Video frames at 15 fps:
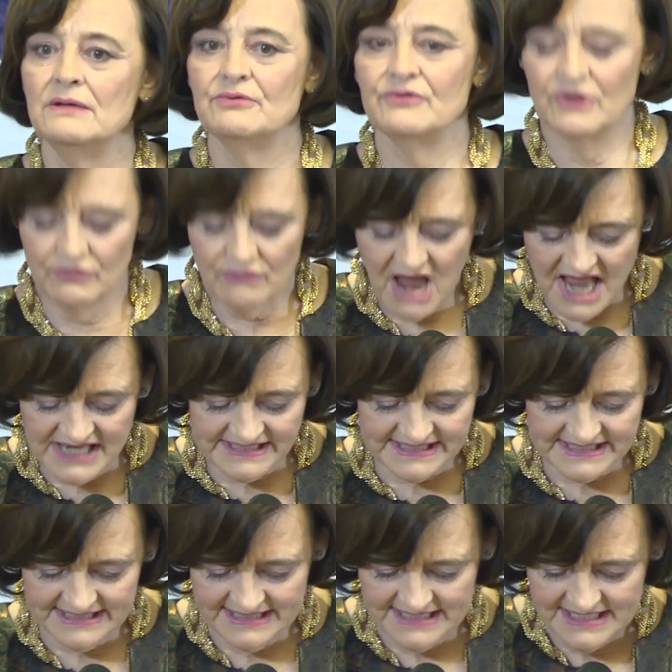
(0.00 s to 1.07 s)

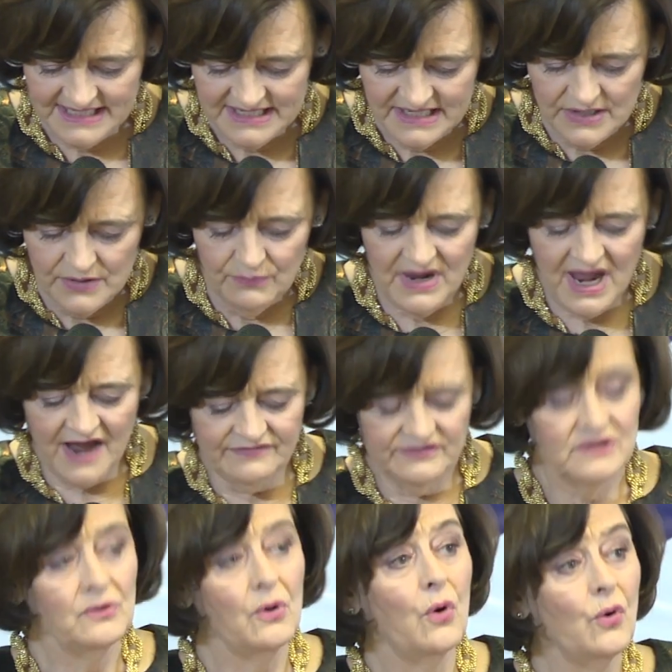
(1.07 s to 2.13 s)
progress. We have
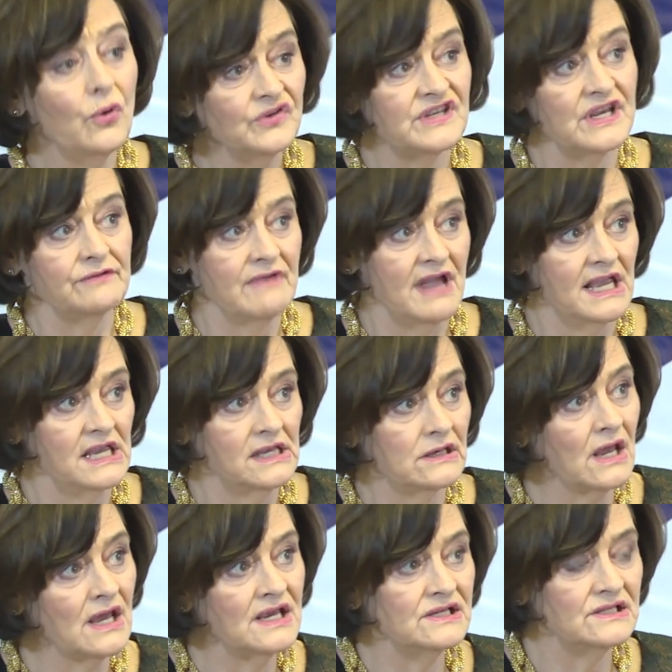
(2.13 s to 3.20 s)
to also
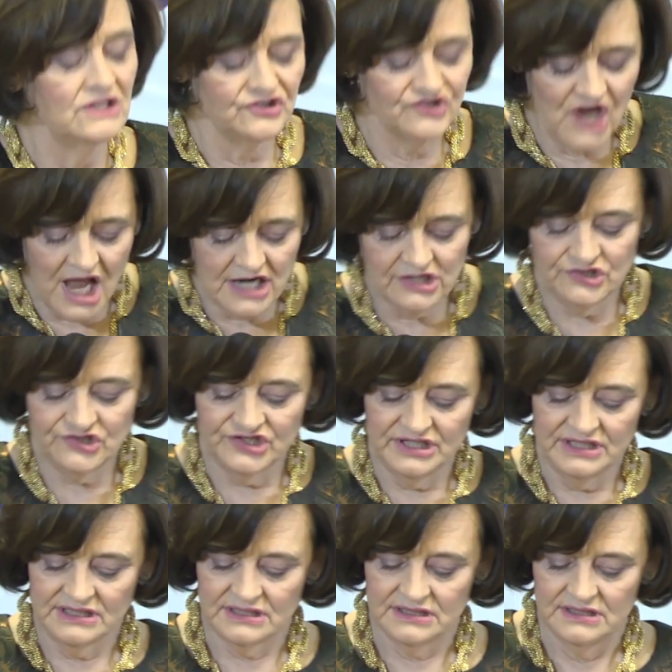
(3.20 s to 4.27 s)
recognise the
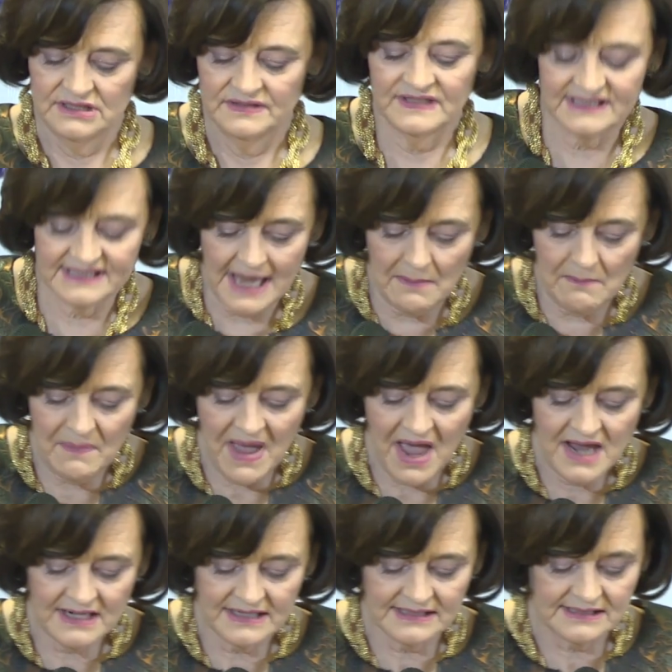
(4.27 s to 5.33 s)
challenges, the
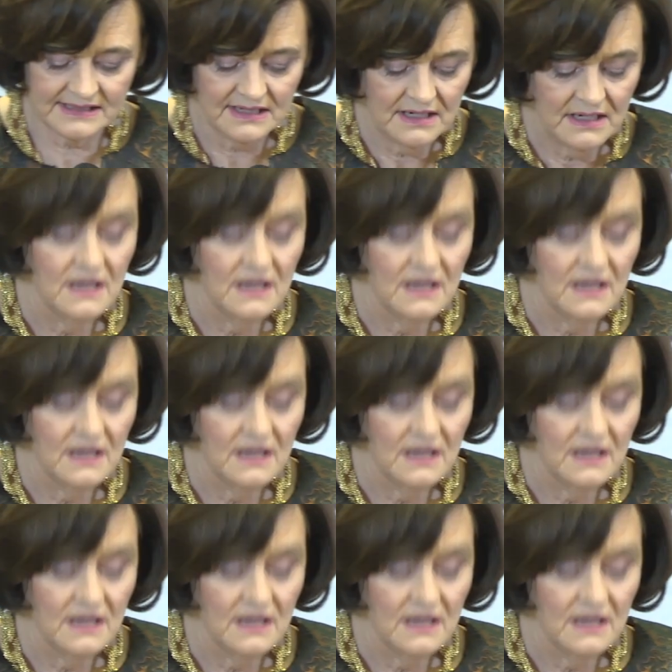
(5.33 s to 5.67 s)
setbacks,